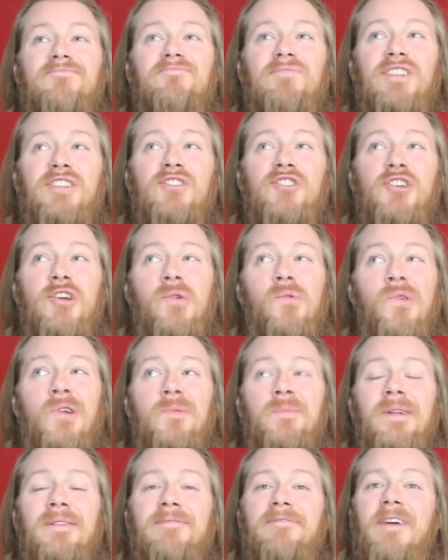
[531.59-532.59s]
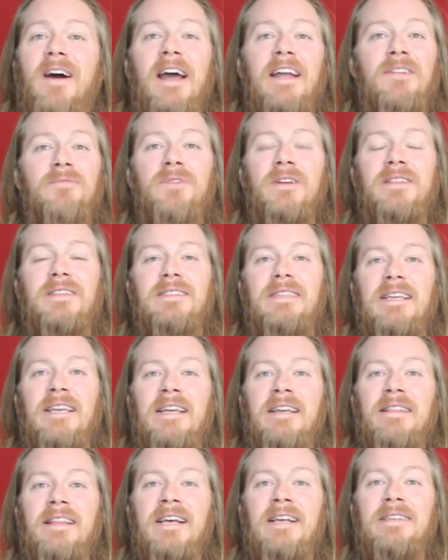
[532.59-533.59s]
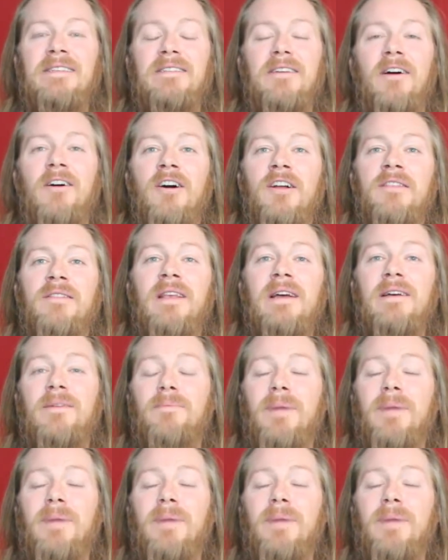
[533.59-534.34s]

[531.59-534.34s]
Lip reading: legit would have been fine with seeing this on